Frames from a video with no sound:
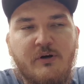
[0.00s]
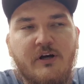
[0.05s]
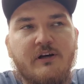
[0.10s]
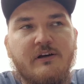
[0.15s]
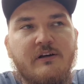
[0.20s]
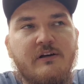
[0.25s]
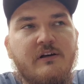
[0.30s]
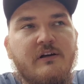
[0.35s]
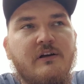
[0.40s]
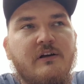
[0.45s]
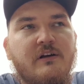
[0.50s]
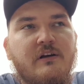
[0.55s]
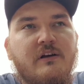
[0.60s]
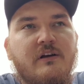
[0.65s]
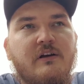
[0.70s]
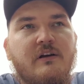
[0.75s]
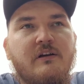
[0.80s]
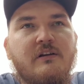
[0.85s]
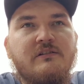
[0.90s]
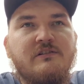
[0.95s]
But
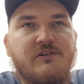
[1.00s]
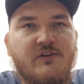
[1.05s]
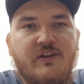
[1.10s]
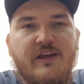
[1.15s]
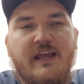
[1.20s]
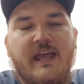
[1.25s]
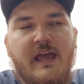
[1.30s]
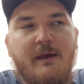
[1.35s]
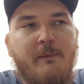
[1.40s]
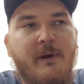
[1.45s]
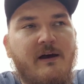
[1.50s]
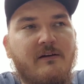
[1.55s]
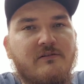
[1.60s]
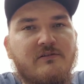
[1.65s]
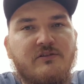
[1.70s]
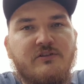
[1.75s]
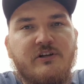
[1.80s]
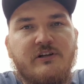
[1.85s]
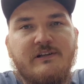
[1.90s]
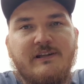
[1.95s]
so they came out
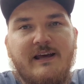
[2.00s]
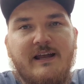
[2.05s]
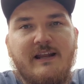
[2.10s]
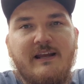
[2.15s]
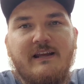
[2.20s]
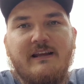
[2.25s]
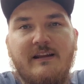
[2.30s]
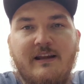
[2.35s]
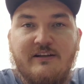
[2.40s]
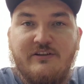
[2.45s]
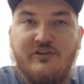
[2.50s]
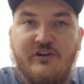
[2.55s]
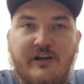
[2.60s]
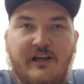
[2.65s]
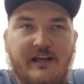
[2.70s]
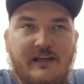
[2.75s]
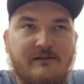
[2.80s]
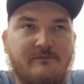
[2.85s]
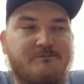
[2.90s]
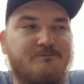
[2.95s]
and looked at it, and they
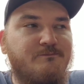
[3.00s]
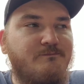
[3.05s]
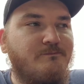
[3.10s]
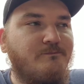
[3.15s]
took it.